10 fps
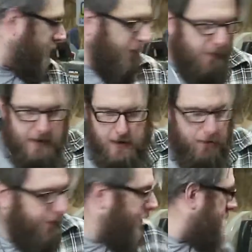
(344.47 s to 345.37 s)
Where's my
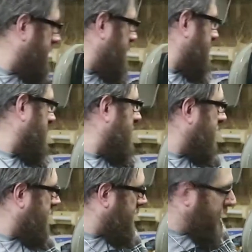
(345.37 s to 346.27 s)
knife? Here's my
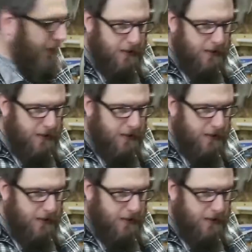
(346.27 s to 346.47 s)
knife.